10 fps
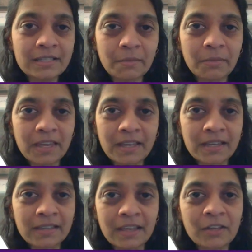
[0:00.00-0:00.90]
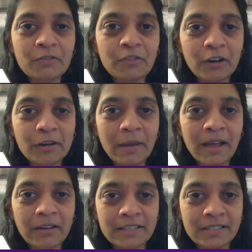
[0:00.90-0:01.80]
something that you've heard
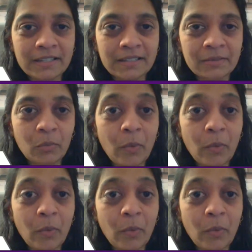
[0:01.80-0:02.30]
about as a